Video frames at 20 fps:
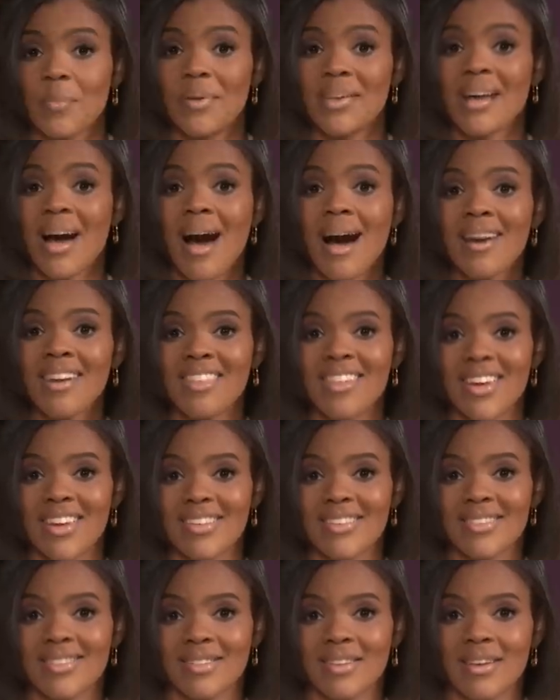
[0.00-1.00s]
Beyond
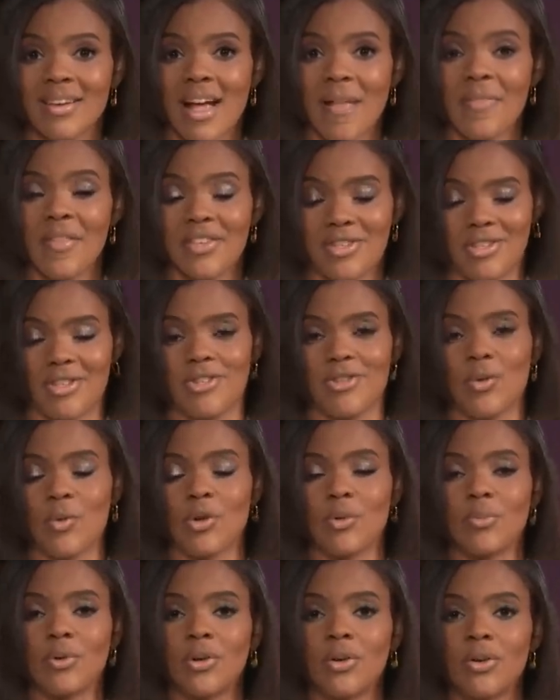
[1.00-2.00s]
this, and this is
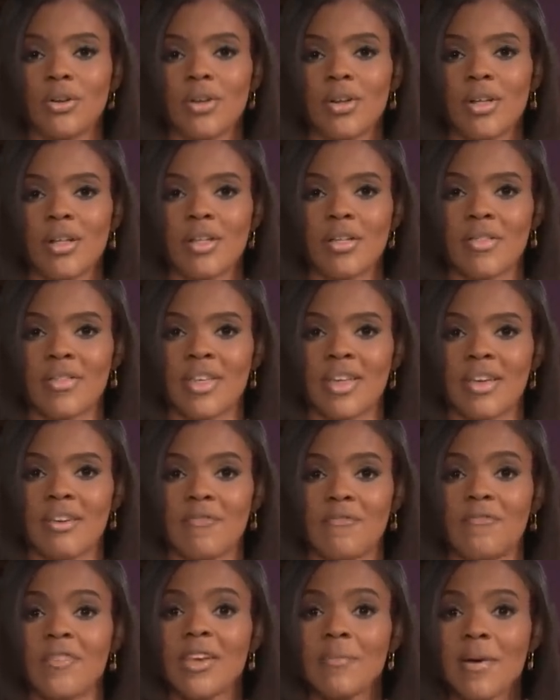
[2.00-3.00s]
notable, the
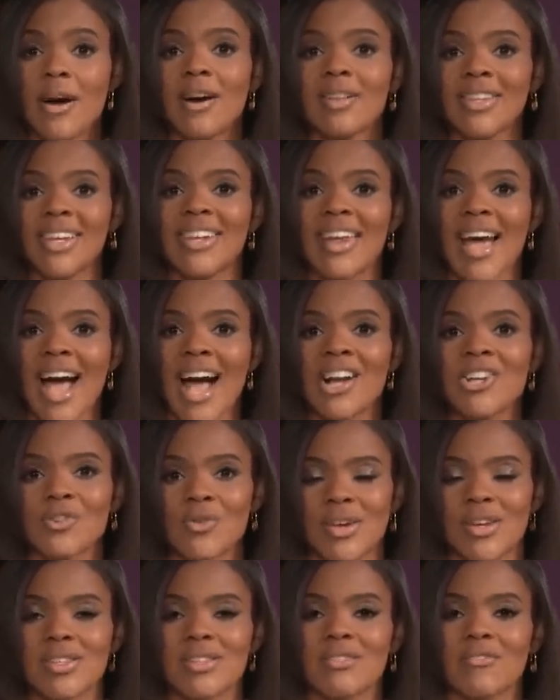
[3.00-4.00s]
female lead
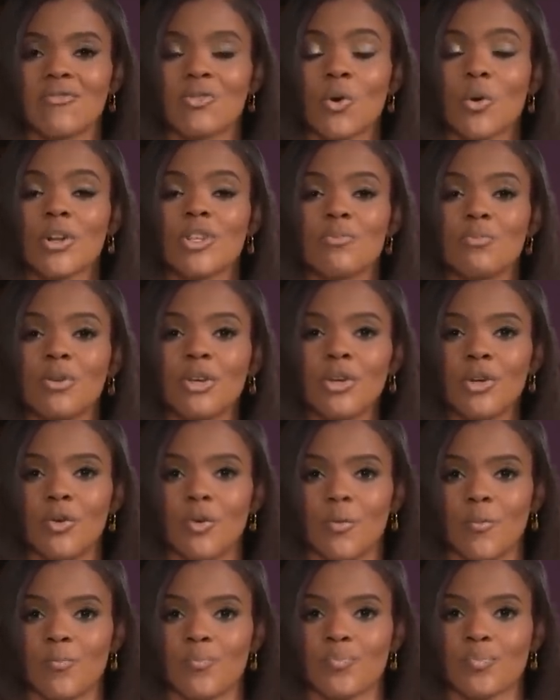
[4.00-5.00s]
actress, Florence
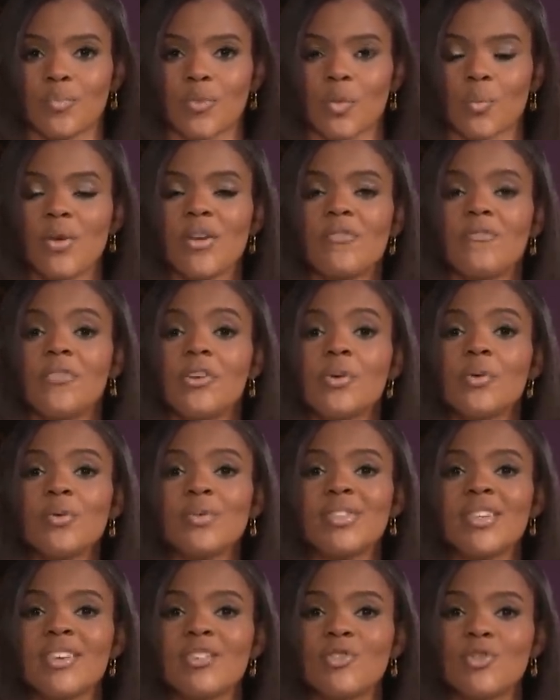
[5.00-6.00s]
Pugh,
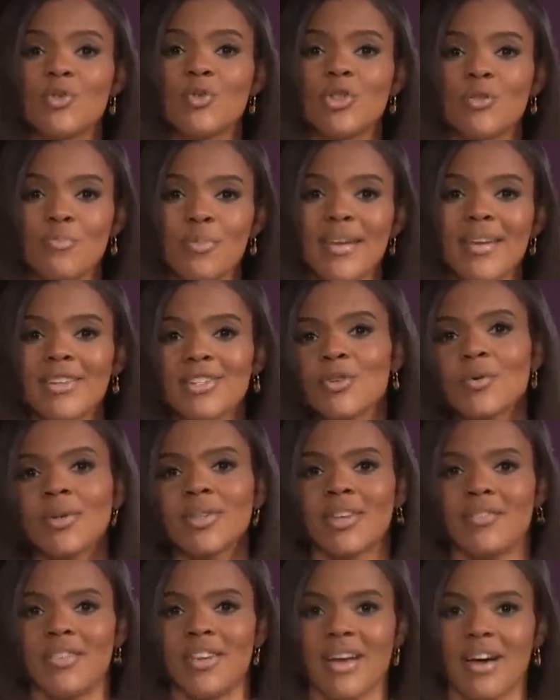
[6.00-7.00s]
refuses to speak to
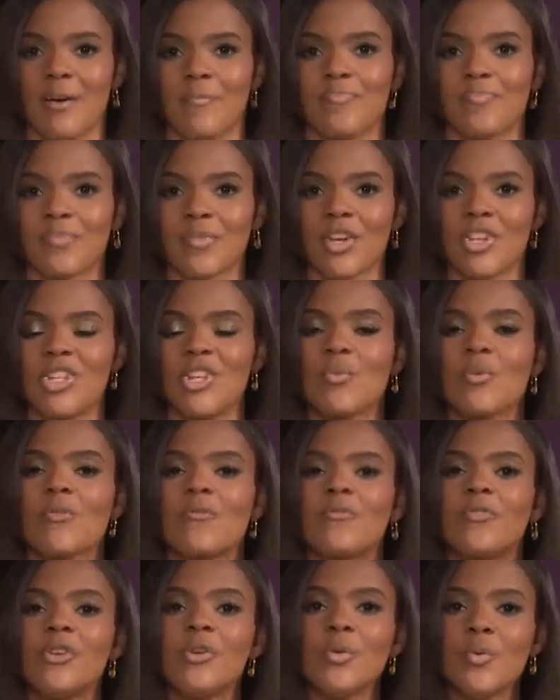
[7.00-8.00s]
Olivia. She
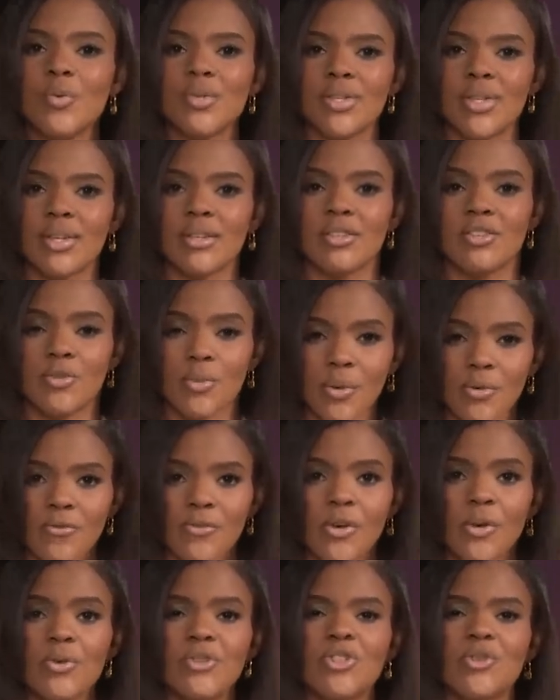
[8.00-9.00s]
refused
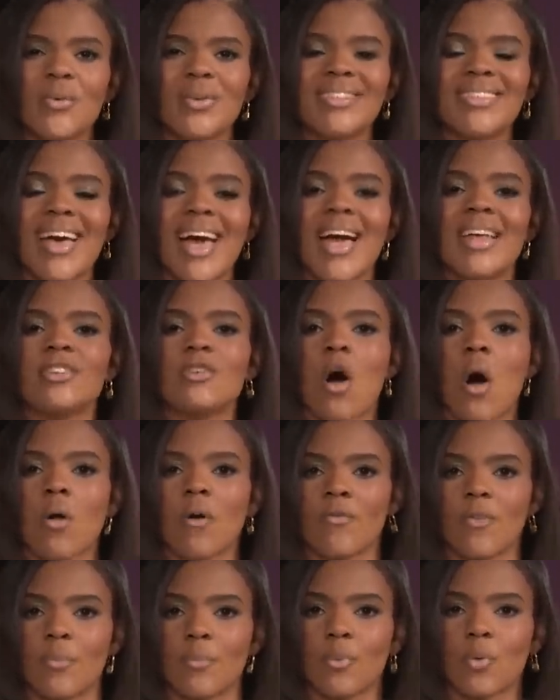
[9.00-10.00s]
to attend
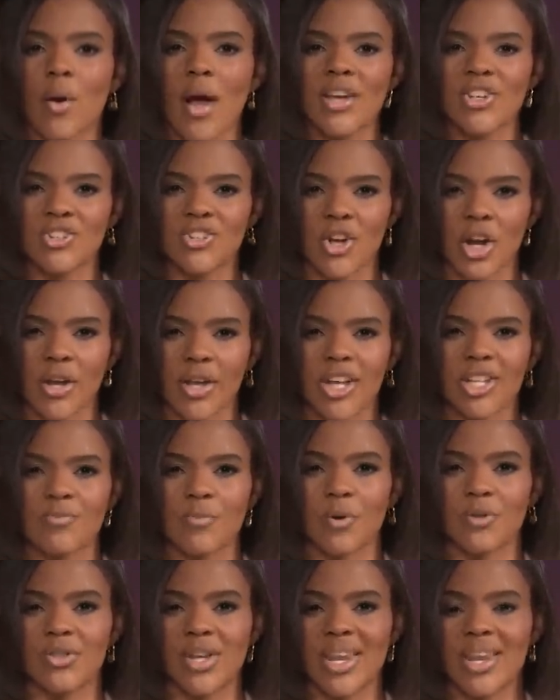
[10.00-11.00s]
all of the press junkets
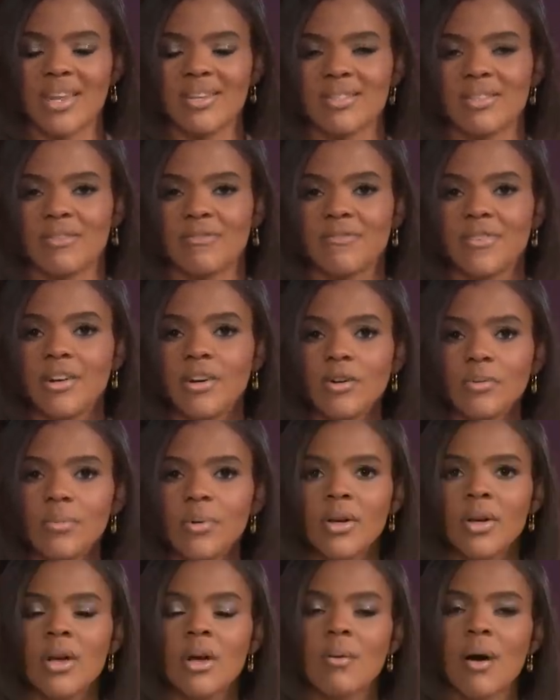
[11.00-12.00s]
pertaining to the
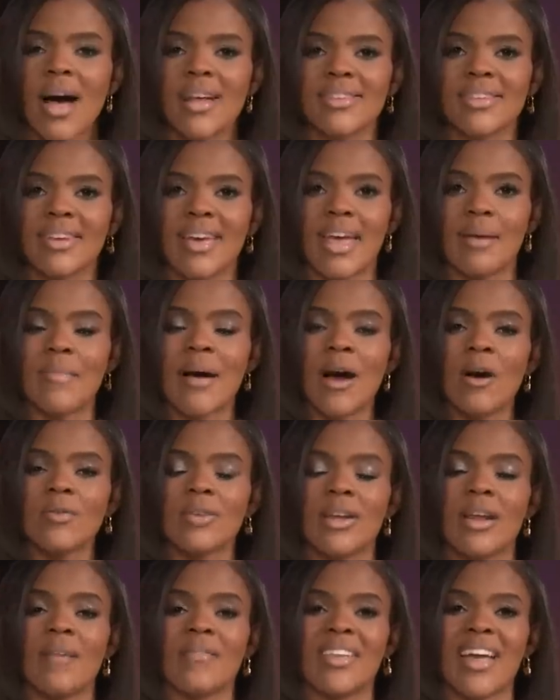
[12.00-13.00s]
film as it came
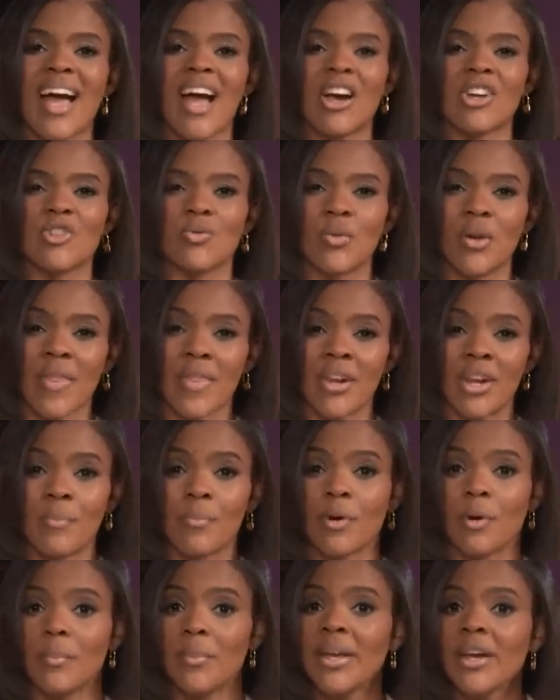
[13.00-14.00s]
out and on the actual day that
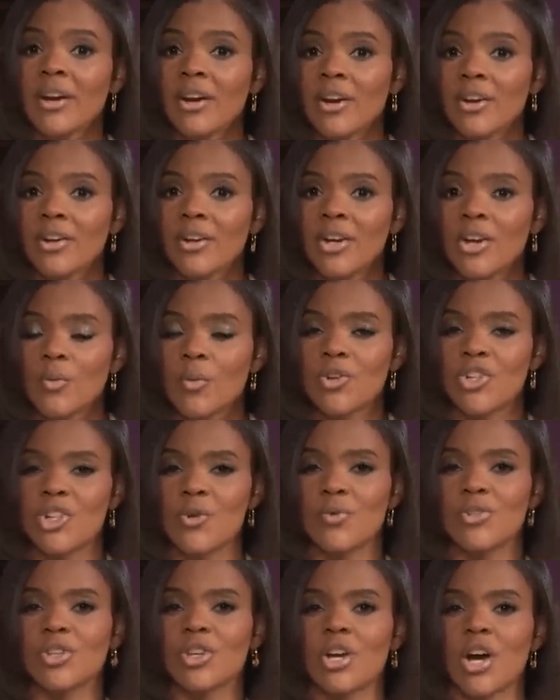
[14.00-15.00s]
it premiered, which
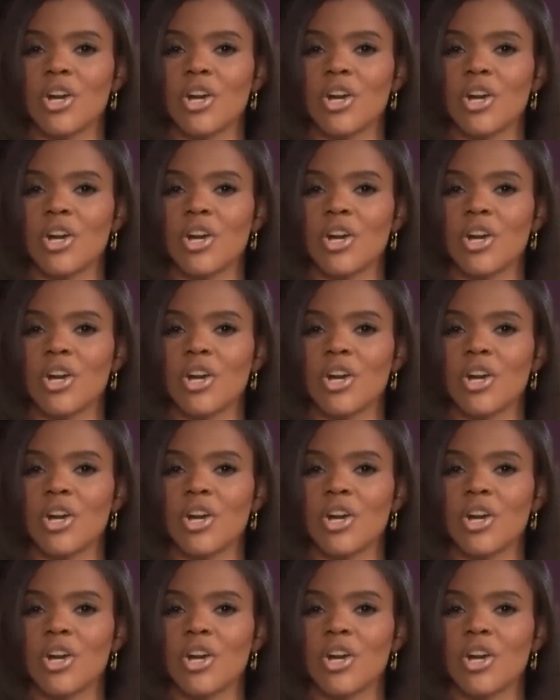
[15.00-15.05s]
she was